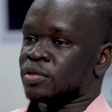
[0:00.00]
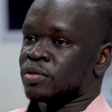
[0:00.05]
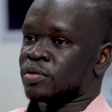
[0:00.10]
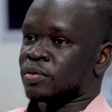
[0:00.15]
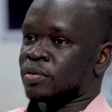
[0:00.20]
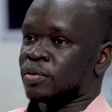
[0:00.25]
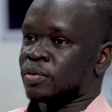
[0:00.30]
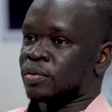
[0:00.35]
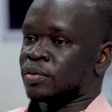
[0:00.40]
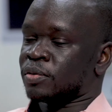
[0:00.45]

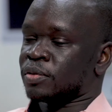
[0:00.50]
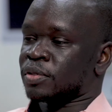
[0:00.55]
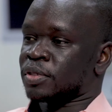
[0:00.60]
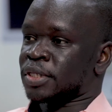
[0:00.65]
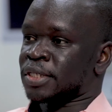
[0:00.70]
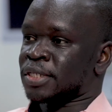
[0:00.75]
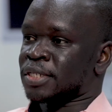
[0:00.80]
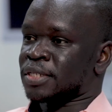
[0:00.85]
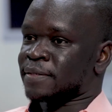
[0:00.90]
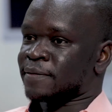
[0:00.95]
So
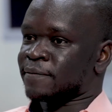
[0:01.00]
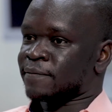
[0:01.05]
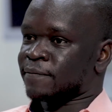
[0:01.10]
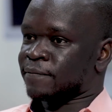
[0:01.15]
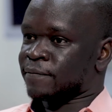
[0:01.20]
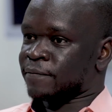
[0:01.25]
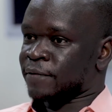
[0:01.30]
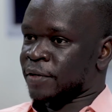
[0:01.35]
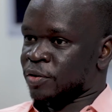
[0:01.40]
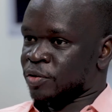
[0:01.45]
this
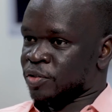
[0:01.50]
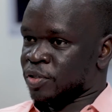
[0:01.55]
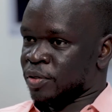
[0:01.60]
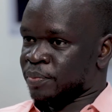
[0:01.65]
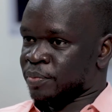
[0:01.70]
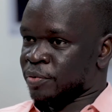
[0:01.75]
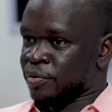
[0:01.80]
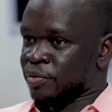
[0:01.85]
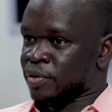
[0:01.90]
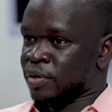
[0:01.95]

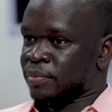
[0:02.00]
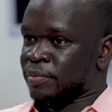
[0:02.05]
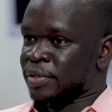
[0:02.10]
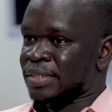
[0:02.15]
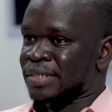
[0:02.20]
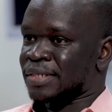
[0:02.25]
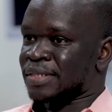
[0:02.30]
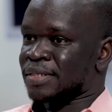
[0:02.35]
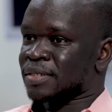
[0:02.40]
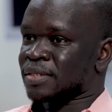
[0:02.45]
fellowship program
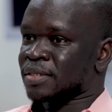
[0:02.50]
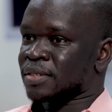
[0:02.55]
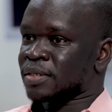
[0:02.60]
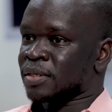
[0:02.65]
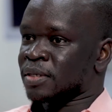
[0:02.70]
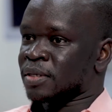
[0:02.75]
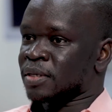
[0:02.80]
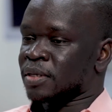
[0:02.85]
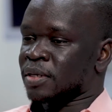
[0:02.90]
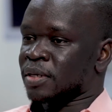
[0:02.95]
is,
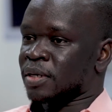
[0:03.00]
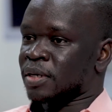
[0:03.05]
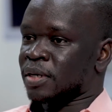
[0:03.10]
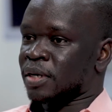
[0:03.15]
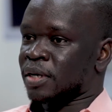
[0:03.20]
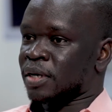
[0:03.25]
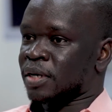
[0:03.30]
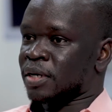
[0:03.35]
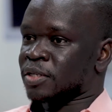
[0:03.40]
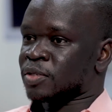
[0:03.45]

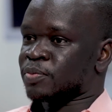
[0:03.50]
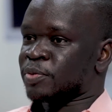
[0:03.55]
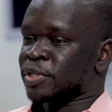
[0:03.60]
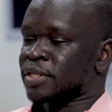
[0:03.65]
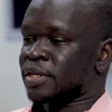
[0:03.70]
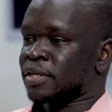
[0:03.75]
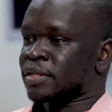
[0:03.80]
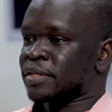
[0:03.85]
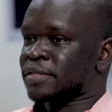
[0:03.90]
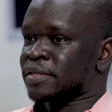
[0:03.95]

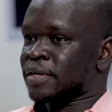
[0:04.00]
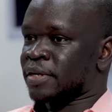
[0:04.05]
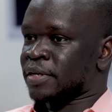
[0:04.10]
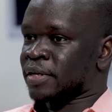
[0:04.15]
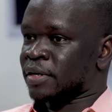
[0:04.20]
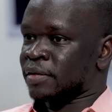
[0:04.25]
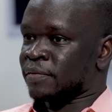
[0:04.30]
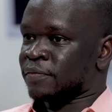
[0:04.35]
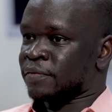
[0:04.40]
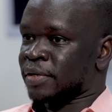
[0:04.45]
especially in the
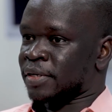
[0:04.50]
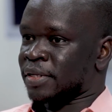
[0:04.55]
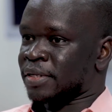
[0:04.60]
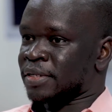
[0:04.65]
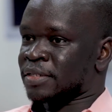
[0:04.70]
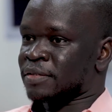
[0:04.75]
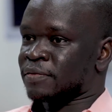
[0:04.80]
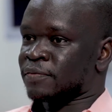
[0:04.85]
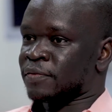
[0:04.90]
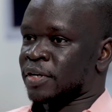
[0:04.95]
surgical field,
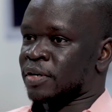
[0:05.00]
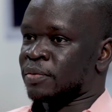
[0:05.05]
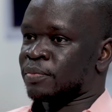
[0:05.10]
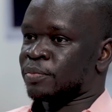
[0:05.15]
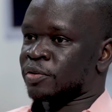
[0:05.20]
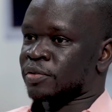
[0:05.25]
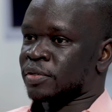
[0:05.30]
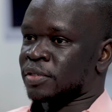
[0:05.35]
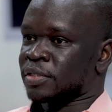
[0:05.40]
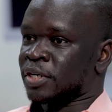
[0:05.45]
it's very
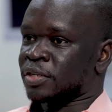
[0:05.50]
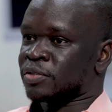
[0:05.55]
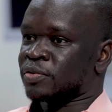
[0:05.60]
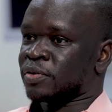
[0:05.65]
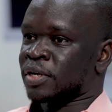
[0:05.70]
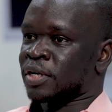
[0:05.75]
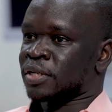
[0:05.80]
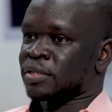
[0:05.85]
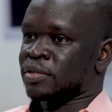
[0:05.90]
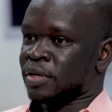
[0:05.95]
important that you
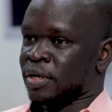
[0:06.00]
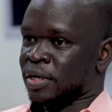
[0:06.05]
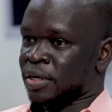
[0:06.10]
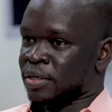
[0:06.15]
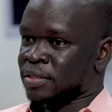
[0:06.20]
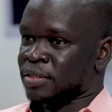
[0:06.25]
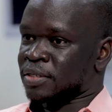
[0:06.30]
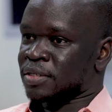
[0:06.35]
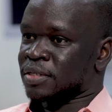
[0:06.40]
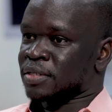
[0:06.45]
get your
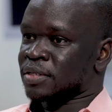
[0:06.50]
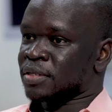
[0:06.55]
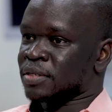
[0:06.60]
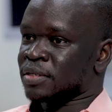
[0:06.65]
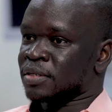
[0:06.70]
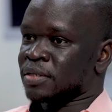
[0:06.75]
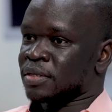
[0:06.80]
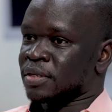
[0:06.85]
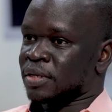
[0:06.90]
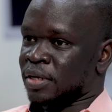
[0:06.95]
hands
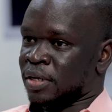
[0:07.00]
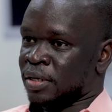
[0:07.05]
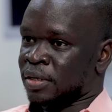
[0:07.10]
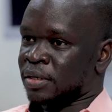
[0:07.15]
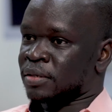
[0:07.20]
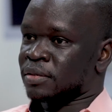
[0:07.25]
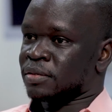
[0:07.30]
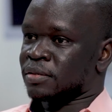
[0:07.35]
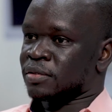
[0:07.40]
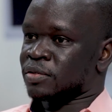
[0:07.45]

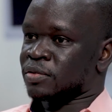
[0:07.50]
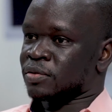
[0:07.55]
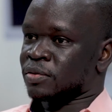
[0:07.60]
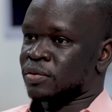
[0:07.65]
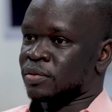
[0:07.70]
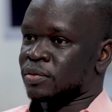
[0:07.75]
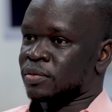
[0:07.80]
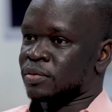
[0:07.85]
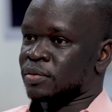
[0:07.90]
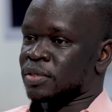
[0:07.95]
in.
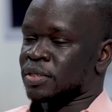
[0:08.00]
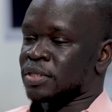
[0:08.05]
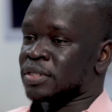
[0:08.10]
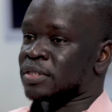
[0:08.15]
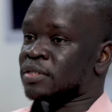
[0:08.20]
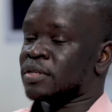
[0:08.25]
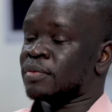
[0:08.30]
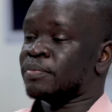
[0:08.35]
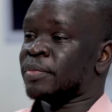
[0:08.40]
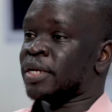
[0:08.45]
So
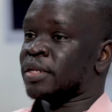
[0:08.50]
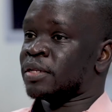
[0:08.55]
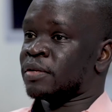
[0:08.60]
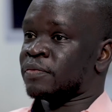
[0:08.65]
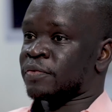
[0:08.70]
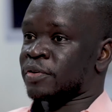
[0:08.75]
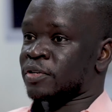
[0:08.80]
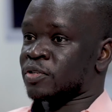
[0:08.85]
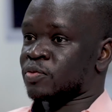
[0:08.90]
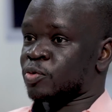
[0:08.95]
this is the main
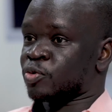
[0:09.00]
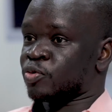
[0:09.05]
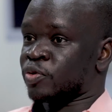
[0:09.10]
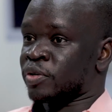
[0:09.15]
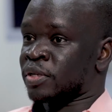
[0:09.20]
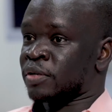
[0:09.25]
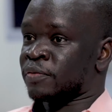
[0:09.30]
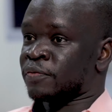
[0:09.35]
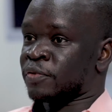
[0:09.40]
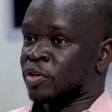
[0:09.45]
difference
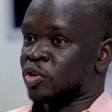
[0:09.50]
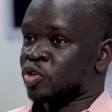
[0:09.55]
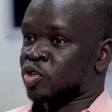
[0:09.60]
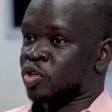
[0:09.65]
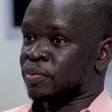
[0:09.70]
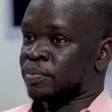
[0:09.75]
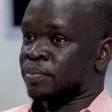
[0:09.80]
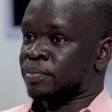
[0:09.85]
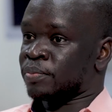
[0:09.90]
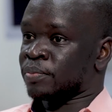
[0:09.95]
between the
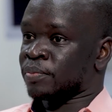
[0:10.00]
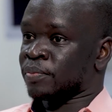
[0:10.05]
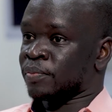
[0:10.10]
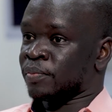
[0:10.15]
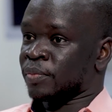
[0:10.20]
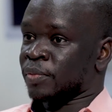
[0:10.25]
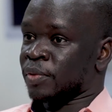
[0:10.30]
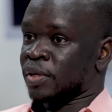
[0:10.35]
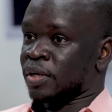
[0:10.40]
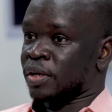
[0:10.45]
fellowship
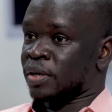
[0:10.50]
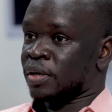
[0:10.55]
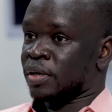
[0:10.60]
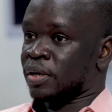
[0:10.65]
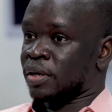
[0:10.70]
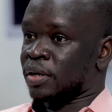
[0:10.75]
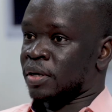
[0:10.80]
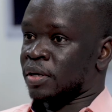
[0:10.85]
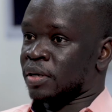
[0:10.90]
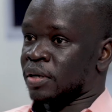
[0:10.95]

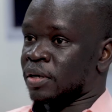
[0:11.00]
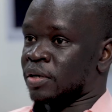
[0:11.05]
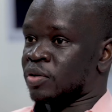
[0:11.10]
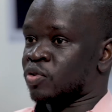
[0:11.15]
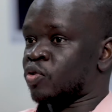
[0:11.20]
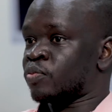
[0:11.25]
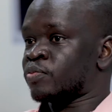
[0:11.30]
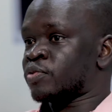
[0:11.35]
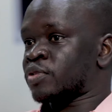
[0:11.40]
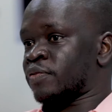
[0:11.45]
and
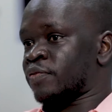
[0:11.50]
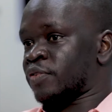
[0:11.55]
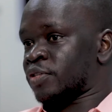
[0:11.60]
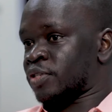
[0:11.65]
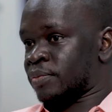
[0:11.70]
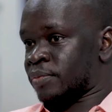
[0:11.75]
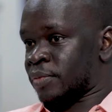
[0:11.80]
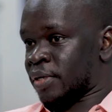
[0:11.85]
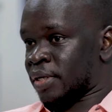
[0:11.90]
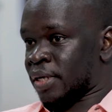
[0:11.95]
the
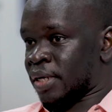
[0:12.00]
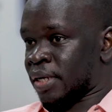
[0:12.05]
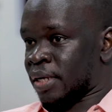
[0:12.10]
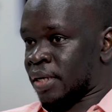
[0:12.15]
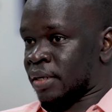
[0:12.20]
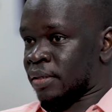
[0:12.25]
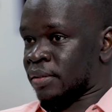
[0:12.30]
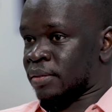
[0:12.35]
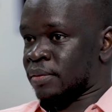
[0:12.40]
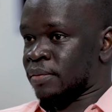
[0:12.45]
observership that I
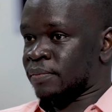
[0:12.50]
had.